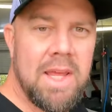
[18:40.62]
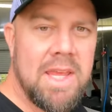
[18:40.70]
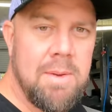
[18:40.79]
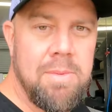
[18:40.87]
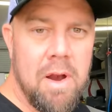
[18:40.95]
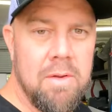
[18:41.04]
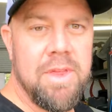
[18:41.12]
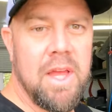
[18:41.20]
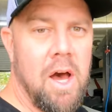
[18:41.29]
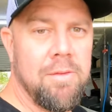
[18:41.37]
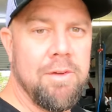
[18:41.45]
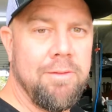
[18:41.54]
to keep everything
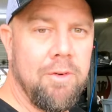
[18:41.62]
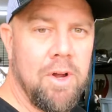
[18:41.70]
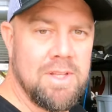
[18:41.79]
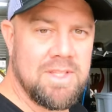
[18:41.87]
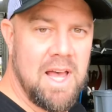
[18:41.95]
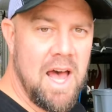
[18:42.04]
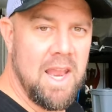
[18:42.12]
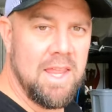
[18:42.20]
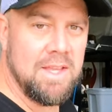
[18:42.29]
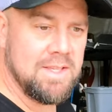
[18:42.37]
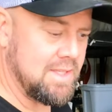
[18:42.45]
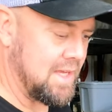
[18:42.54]
off the front side of
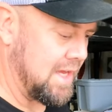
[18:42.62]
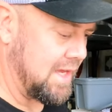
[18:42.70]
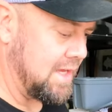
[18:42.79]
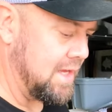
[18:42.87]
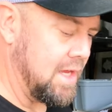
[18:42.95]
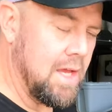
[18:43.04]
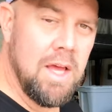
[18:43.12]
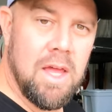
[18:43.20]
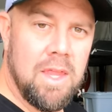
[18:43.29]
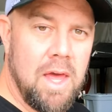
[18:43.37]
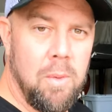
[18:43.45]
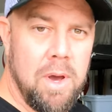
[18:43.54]
this thing.
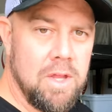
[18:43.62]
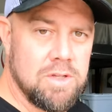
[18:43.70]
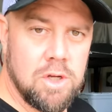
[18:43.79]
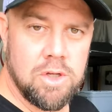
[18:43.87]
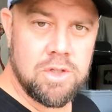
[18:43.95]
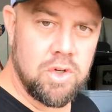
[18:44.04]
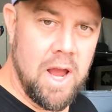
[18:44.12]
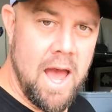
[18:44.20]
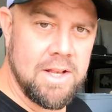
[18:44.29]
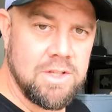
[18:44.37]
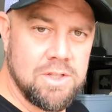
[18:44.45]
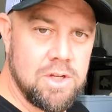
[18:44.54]
That way there's no
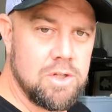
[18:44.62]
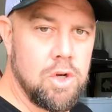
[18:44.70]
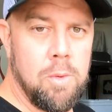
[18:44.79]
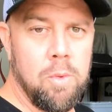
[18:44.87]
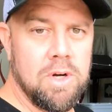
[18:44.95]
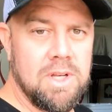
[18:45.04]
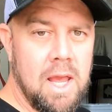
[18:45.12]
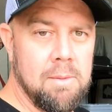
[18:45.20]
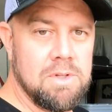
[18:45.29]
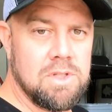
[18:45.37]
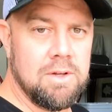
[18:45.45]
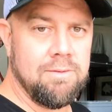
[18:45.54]
scratches, there's no more
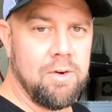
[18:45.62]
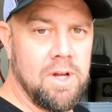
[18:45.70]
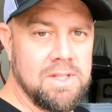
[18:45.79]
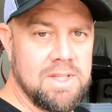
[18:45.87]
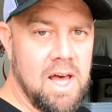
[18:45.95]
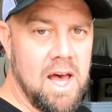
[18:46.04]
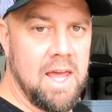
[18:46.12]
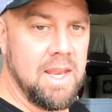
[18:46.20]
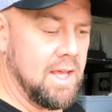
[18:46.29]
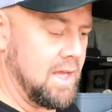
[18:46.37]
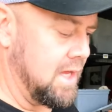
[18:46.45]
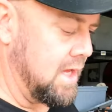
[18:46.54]
damage to the front side.
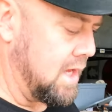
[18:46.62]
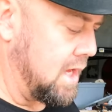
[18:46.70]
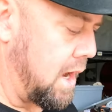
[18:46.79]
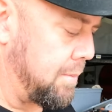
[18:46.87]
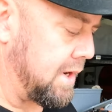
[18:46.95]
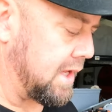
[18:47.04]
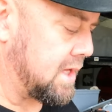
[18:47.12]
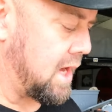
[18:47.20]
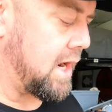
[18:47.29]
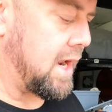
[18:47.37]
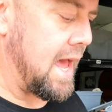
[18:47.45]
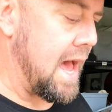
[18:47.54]
I'm gonna
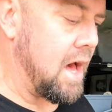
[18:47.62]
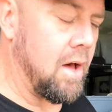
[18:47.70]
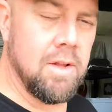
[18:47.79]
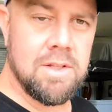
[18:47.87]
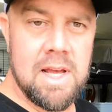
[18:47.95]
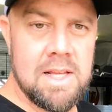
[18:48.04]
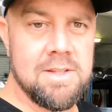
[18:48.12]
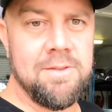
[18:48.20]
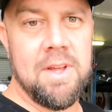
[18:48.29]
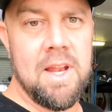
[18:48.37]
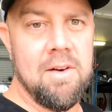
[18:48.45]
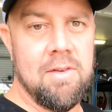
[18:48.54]
cut it out, test
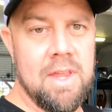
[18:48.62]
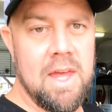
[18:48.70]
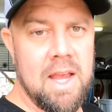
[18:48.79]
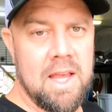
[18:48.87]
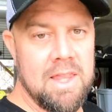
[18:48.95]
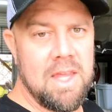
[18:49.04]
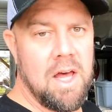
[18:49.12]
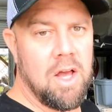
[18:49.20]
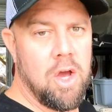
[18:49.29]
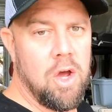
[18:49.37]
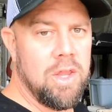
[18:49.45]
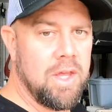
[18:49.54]
fit everything, and then
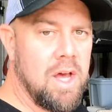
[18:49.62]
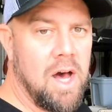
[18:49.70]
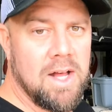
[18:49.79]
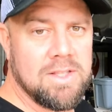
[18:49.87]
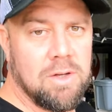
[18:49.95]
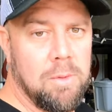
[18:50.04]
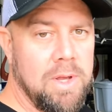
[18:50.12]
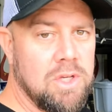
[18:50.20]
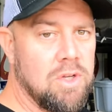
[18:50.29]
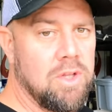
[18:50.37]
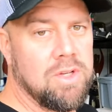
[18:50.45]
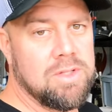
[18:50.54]
I'll go to the console, make
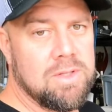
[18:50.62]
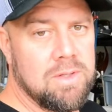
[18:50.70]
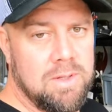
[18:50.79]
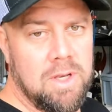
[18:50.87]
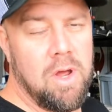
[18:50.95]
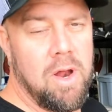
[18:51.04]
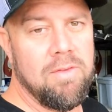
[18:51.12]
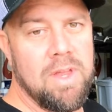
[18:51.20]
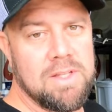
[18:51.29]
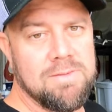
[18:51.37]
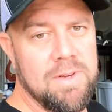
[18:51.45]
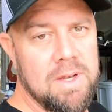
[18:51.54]
sure there's, you know,
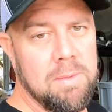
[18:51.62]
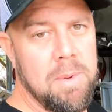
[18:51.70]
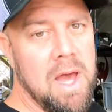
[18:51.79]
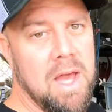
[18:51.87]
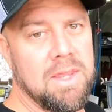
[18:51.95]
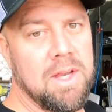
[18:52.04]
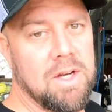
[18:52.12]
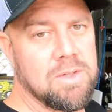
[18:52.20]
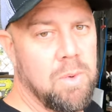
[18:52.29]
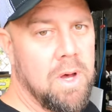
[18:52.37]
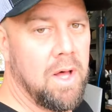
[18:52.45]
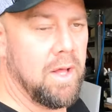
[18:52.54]
everything's fitting behind there as
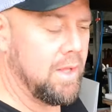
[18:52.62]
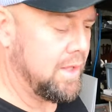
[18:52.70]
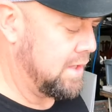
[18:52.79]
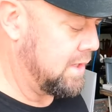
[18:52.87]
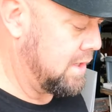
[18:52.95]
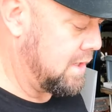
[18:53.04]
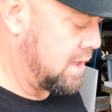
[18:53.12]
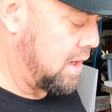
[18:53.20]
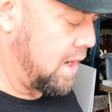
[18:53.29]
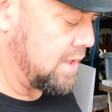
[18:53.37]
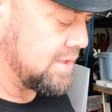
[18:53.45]
well. All right,